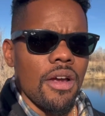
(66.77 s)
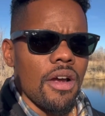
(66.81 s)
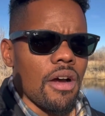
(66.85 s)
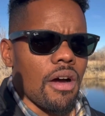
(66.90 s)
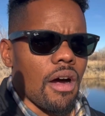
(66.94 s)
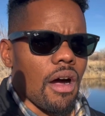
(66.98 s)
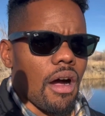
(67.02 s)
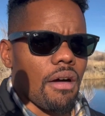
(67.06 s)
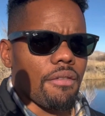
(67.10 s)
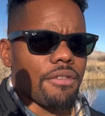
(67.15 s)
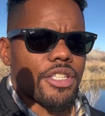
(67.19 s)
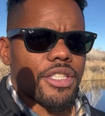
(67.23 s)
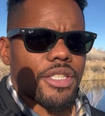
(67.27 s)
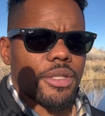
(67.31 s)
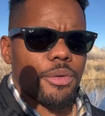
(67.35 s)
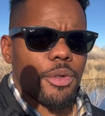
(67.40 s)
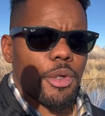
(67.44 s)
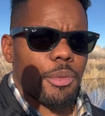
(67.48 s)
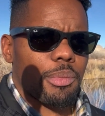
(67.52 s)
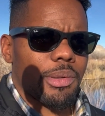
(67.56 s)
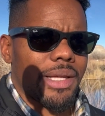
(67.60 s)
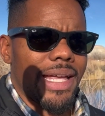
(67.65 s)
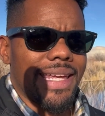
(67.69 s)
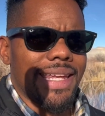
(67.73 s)
Obviously, we're
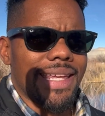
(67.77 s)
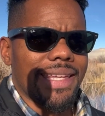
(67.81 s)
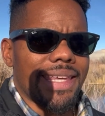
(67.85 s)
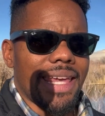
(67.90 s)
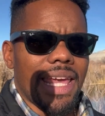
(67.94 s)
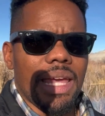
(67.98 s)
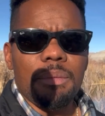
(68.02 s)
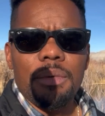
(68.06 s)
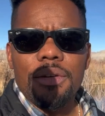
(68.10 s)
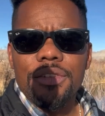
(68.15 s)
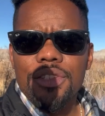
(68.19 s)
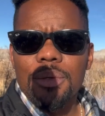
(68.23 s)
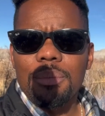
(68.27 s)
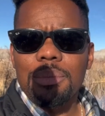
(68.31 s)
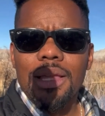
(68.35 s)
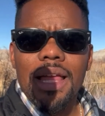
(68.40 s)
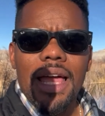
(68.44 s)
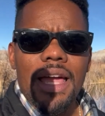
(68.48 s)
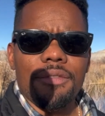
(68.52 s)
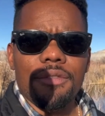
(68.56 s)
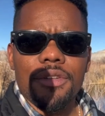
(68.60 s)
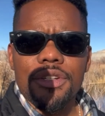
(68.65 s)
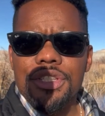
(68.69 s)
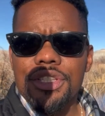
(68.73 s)
playing a game of supply
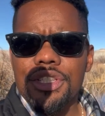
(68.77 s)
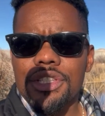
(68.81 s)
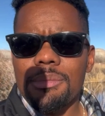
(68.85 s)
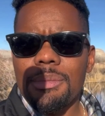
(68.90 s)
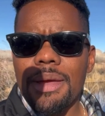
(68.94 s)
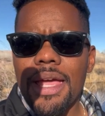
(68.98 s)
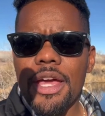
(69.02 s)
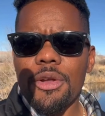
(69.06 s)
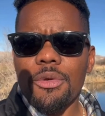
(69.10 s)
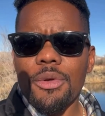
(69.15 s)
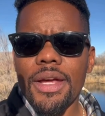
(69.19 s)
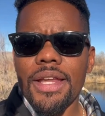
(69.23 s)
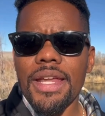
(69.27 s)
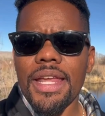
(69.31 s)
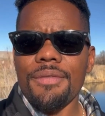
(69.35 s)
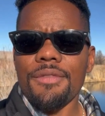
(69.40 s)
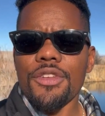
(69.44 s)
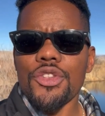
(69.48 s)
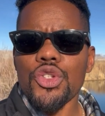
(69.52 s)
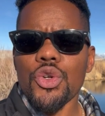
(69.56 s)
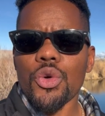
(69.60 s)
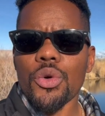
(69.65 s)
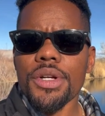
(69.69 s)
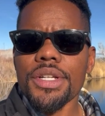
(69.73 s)
versus demand, right?
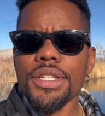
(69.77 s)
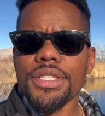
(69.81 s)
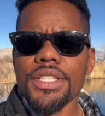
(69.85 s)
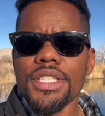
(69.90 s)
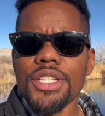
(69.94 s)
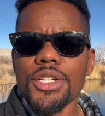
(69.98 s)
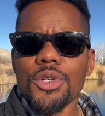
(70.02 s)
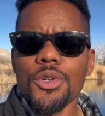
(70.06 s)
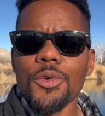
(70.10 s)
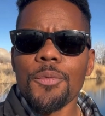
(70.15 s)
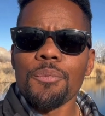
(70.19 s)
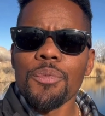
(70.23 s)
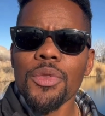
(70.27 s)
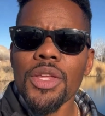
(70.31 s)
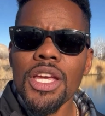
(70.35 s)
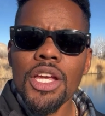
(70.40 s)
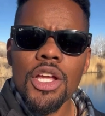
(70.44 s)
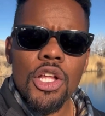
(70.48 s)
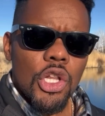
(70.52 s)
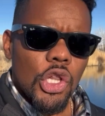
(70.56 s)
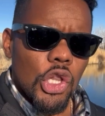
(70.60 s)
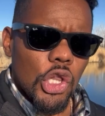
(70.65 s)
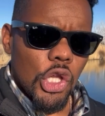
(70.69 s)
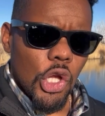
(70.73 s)
Inventory is still
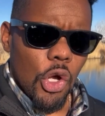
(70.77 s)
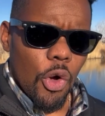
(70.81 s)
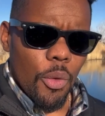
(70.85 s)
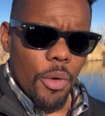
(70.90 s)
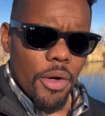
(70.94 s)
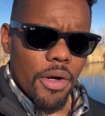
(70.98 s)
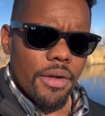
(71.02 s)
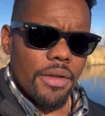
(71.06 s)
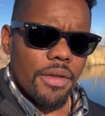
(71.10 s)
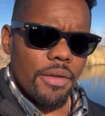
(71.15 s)
lower.